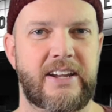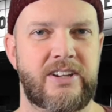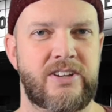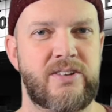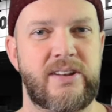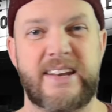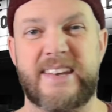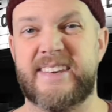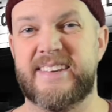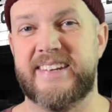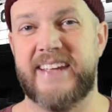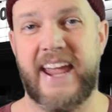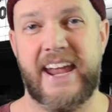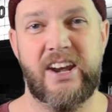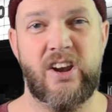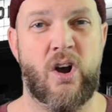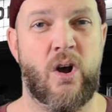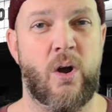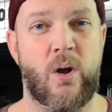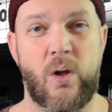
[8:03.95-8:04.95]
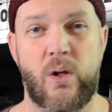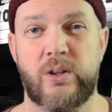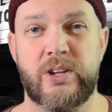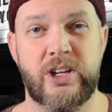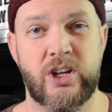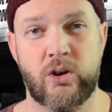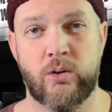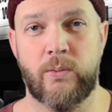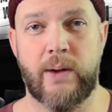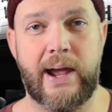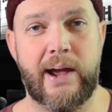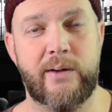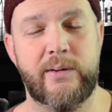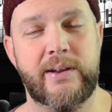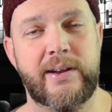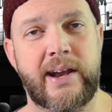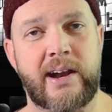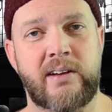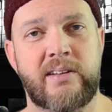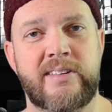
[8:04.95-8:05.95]
you can skate all year round
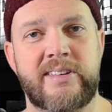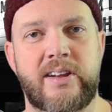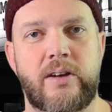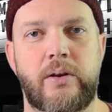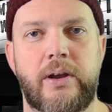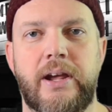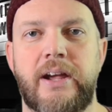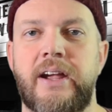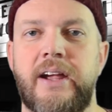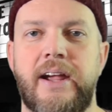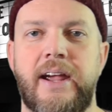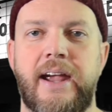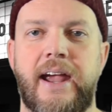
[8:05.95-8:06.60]
in Arizona,